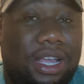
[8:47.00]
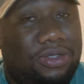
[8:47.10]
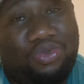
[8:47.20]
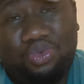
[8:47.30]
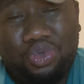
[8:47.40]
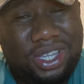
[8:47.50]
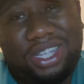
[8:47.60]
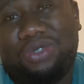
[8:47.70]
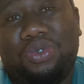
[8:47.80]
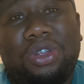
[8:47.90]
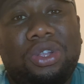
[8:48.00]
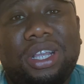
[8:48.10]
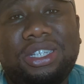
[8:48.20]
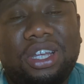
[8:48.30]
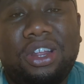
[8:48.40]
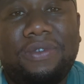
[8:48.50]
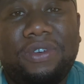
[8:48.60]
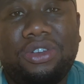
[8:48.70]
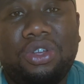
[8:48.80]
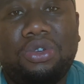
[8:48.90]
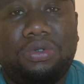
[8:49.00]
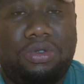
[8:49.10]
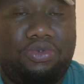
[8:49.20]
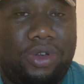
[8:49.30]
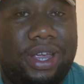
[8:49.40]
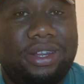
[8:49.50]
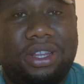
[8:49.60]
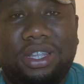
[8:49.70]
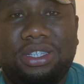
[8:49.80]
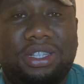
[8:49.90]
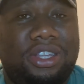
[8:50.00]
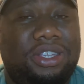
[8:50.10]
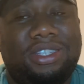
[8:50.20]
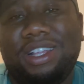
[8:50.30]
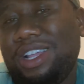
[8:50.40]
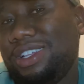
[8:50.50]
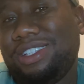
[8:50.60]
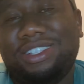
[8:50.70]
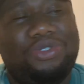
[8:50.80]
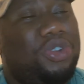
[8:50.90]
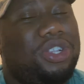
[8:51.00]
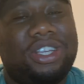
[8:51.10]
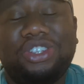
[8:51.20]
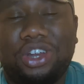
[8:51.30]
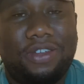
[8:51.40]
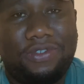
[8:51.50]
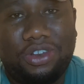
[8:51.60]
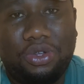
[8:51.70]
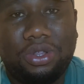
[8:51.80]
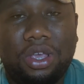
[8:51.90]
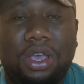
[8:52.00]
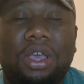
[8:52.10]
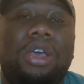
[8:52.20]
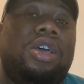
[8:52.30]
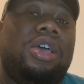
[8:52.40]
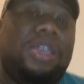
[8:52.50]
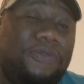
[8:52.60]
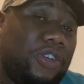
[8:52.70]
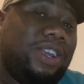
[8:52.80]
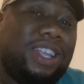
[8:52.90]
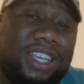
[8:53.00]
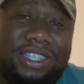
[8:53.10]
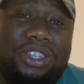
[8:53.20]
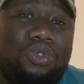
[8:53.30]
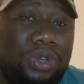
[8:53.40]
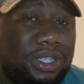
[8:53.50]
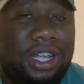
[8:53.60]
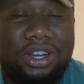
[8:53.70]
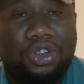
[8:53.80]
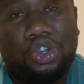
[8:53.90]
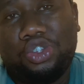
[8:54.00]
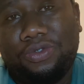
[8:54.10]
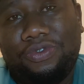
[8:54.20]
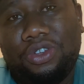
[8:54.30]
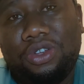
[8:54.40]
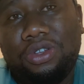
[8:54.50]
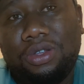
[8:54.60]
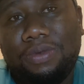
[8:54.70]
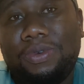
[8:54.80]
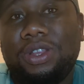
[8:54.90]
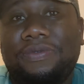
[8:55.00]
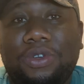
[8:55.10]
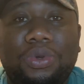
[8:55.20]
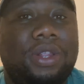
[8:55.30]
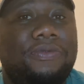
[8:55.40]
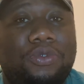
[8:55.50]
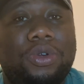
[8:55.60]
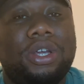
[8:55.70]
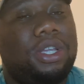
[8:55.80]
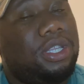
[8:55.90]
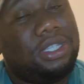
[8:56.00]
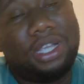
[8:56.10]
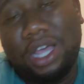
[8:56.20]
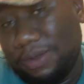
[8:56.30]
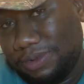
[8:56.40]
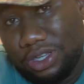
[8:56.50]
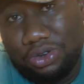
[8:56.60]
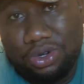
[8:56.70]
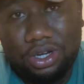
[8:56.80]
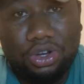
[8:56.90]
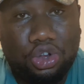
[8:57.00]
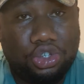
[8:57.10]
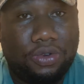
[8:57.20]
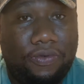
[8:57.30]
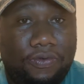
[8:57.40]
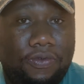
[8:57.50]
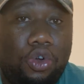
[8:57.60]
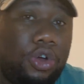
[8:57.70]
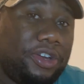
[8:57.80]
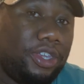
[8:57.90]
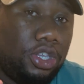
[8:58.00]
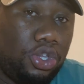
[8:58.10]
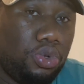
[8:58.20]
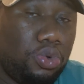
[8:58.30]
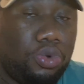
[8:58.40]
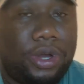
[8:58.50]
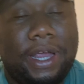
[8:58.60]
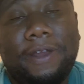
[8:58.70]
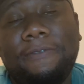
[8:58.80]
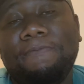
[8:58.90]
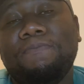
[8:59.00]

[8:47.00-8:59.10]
Do it without a shadow of a doubt, right? It's without a shadow of a doubt. If you're lazy, though, it's not the country for you. But if you're willing for work, it is absolutely the country for you, right?